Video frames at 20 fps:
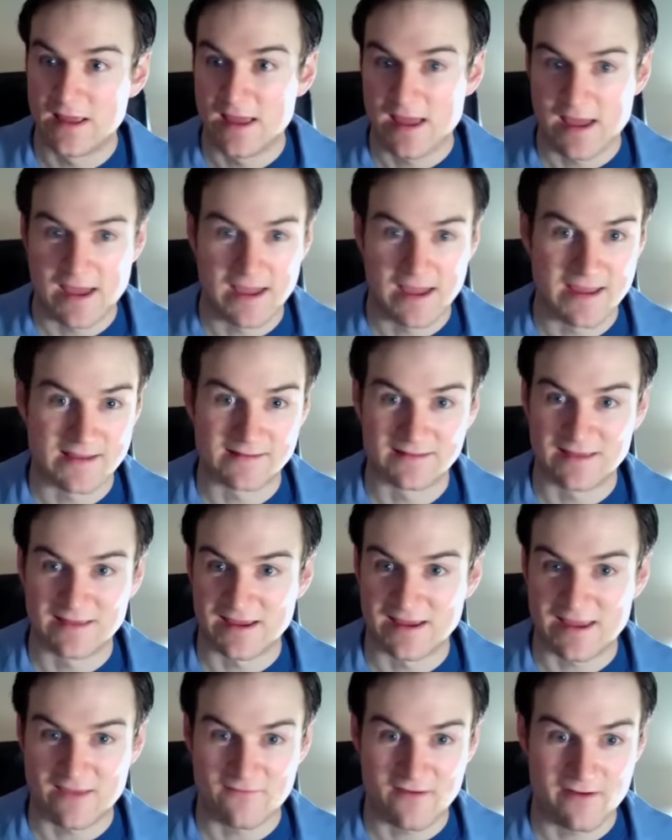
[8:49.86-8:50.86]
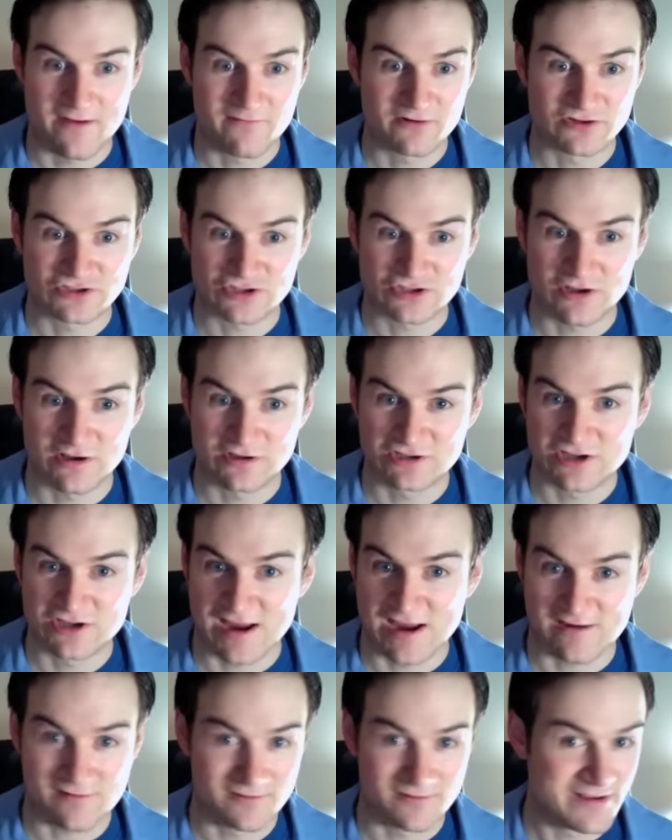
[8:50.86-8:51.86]
And like, if I ever saw
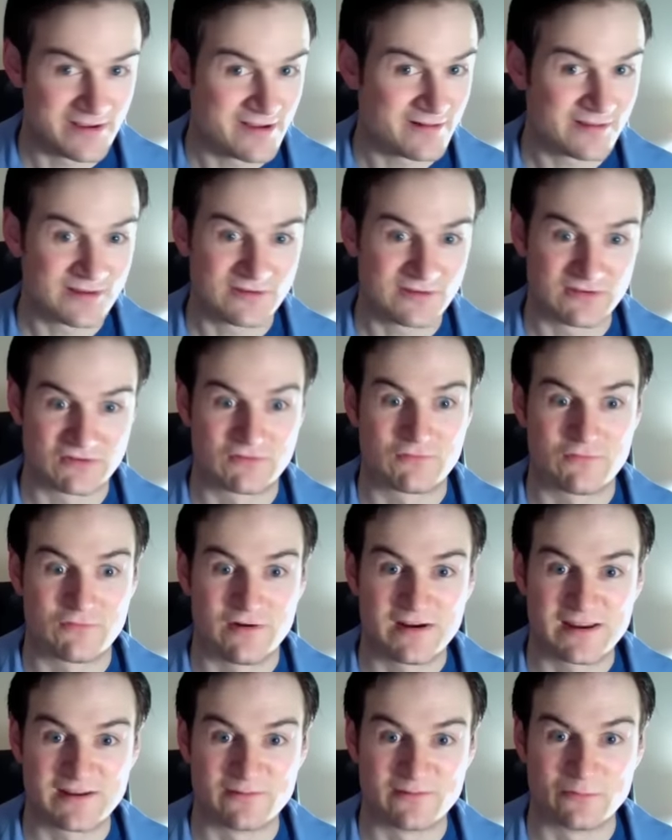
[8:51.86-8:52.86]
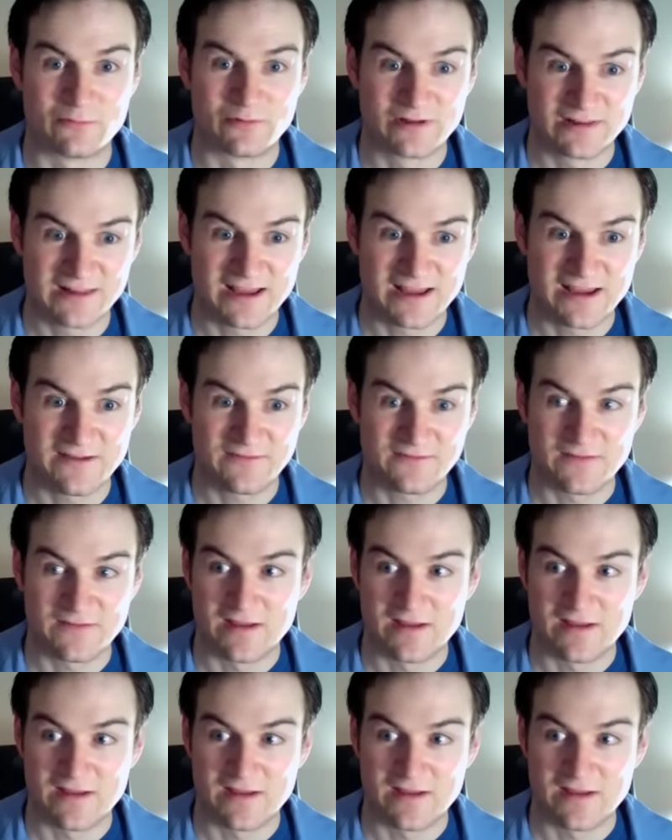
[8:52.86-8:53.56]
Jackie O'Haley's Haley's Freddy in real life,